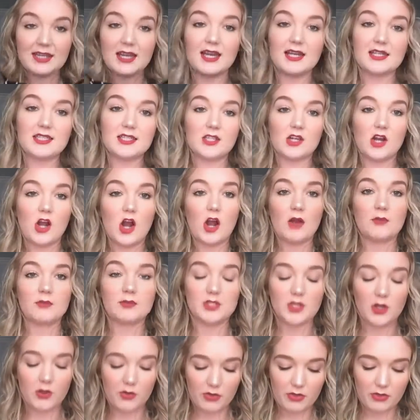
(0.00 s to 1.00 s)
this, your
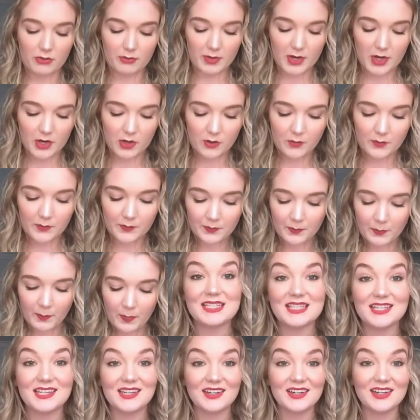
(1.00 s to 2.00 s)
arms go through.
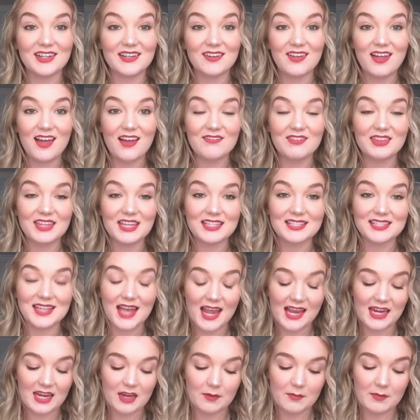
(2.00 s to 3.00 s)
The material of this
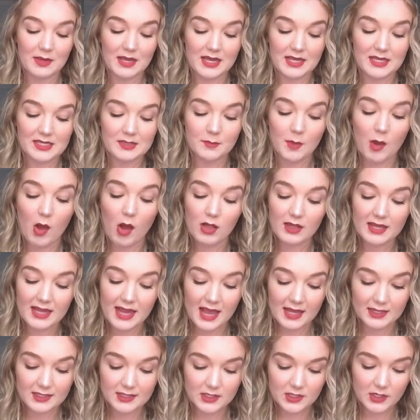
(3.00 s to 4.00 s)
item is
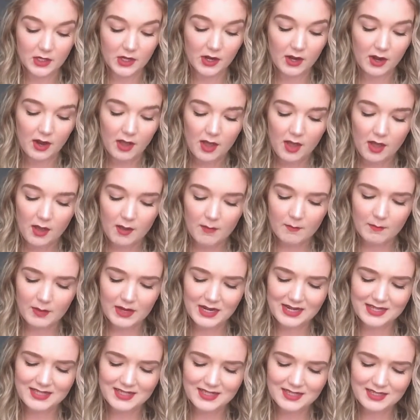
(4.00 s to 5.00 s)
polyester,
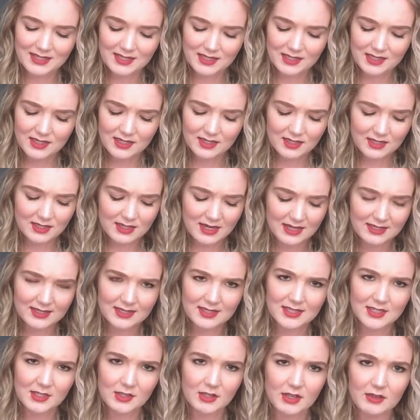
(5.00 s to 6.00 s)
but it doesn't
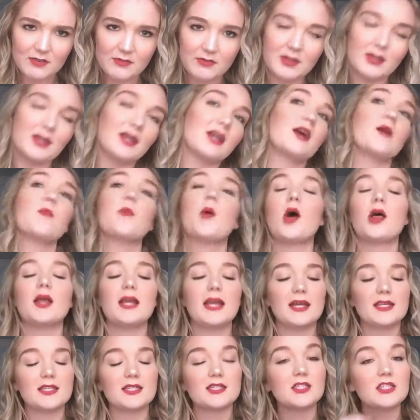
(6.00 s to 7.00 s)
necessarily feel like a
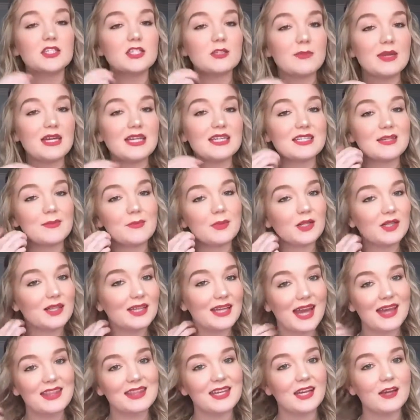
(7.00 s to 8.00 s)
polyester to me.
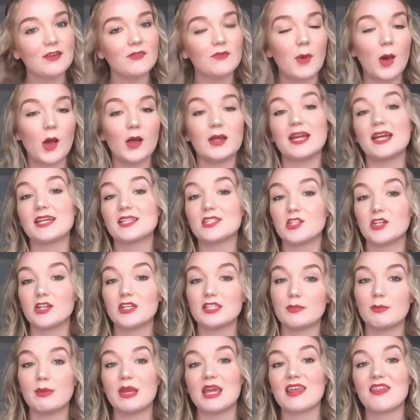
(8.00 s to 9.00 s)
Typically I think of polyester
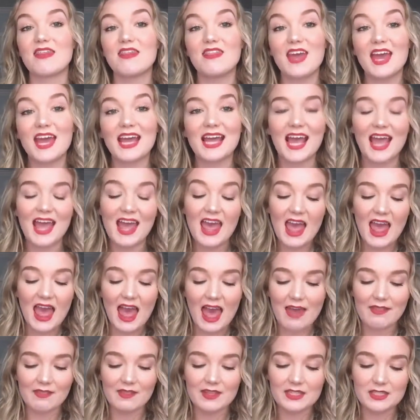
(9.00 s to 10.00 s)
as being thick,
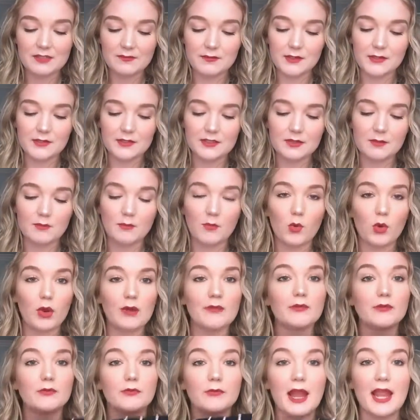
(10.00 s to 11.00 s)
and this feels more
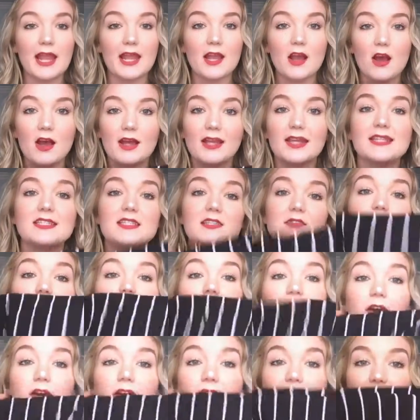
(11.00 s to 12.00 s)
of a rayon. It's
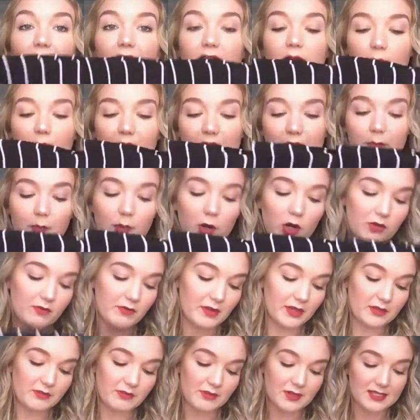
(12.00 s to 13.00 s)
very lightweight,
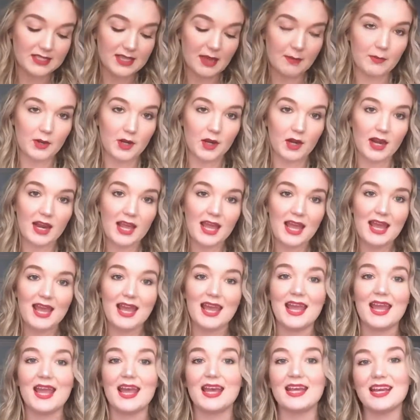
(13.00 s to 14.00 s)
perfect for summer,
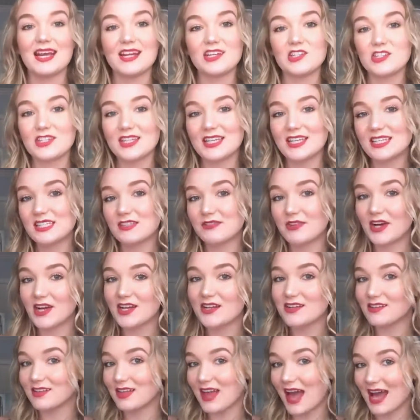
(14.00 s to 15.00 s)
and I just think it's
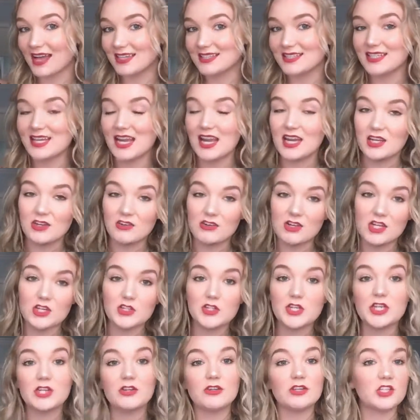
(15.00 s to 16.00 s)
very classy and
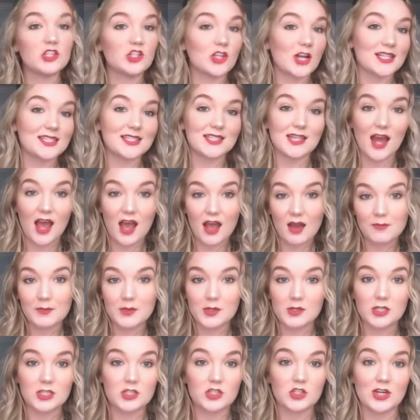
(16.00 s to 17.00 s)
unique. You can dress it up,
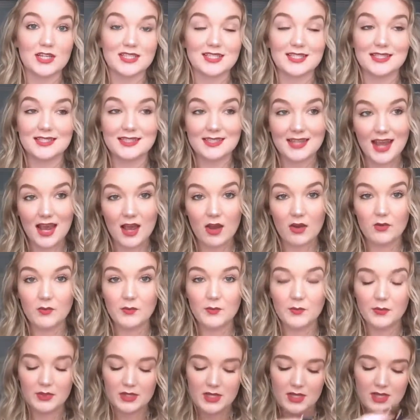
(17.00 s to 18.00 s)
you can dress it
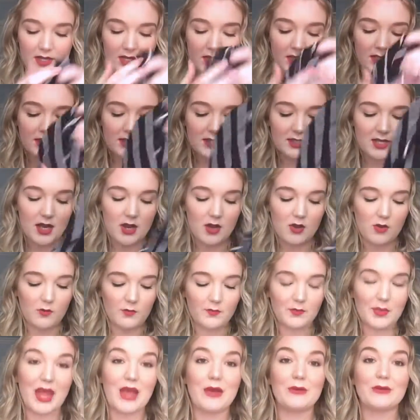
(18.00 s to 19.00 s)
down,
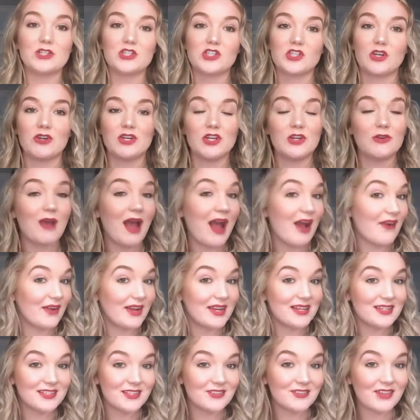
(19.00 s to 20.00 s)
so I'll show you how
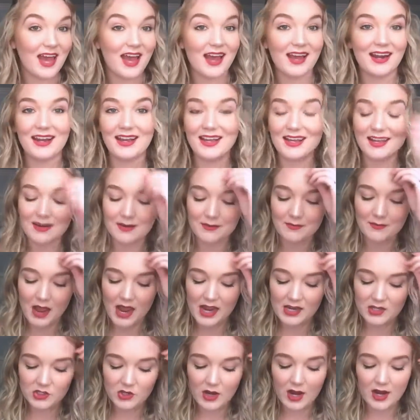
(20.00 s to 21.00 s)
I do that in
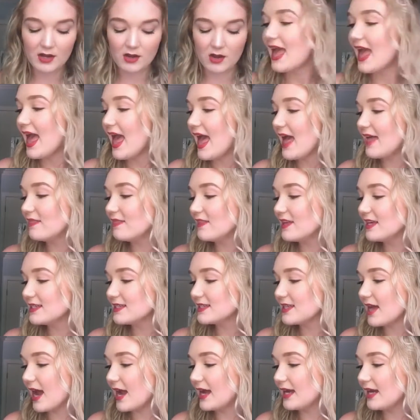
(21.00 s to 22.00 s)
my try on. And
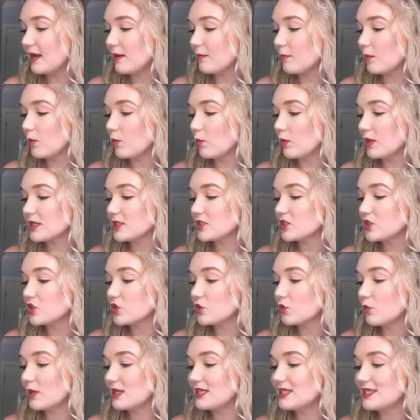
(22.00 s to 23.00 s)
this item was
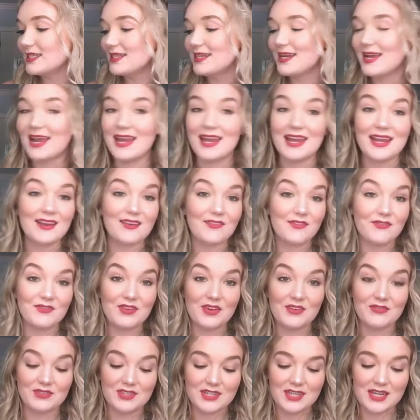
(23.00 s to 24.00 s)

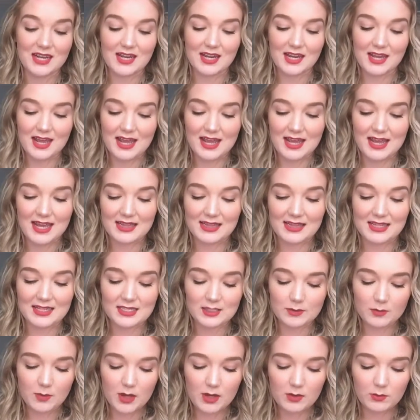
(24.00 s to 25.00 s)
$28.50, and
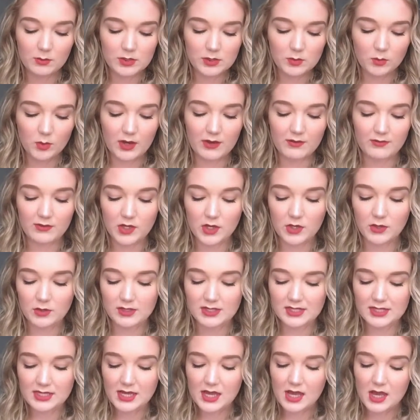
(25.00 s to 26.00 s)
this one was one of
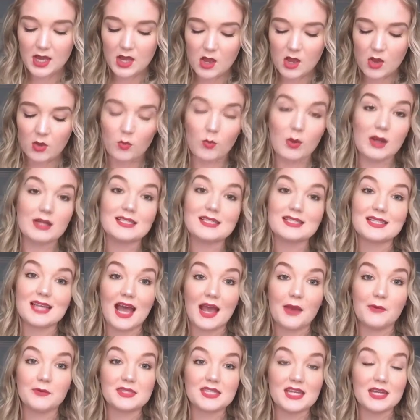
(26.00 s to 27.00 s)
those ones that
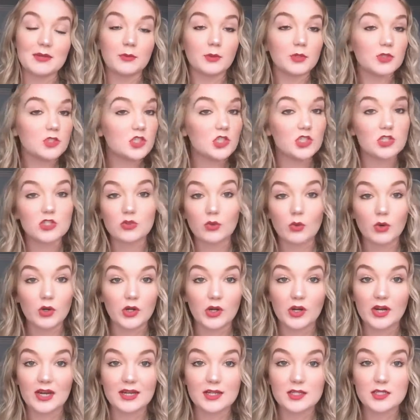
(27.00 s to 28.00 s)
I was able to just
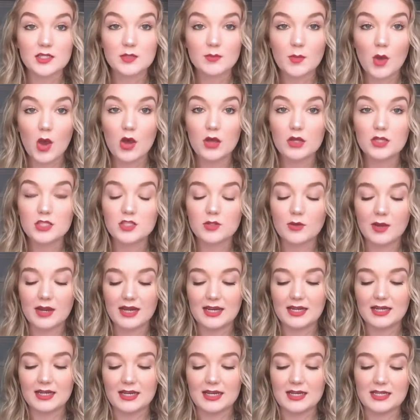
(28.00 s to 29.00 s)
order in a small, so I
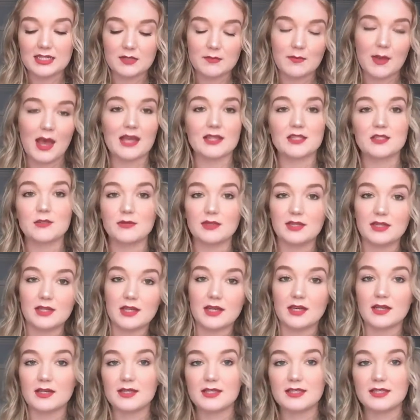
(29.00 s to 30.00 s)
didn't need to mess with the